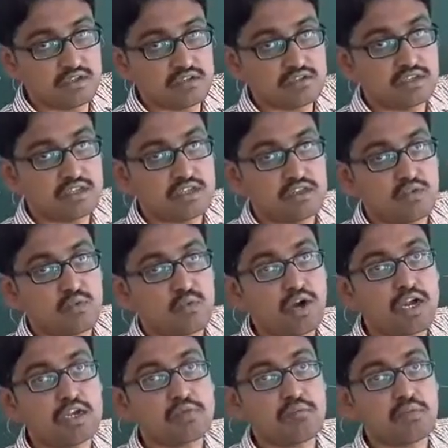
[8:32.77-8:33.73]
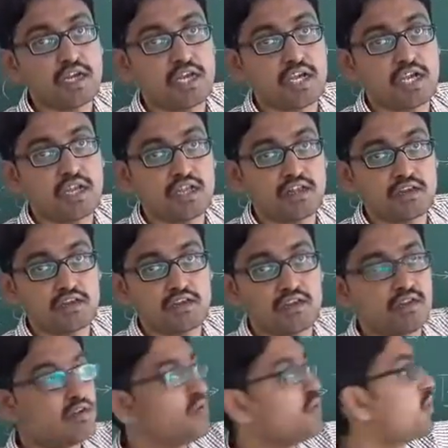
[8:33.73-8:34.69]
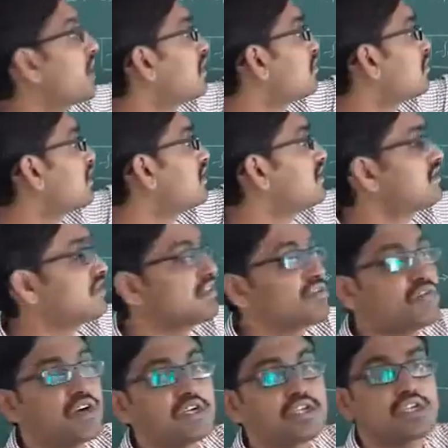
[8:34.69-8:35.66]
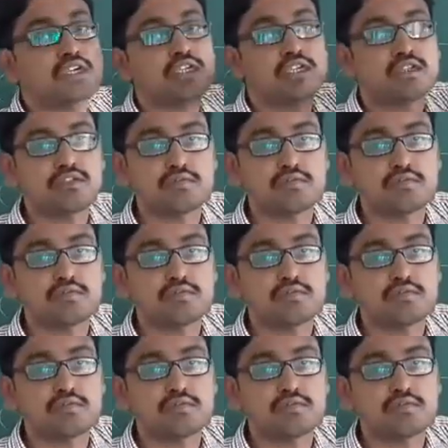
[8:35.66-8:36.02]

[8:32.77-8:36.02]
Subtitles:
See, void main, this is a function.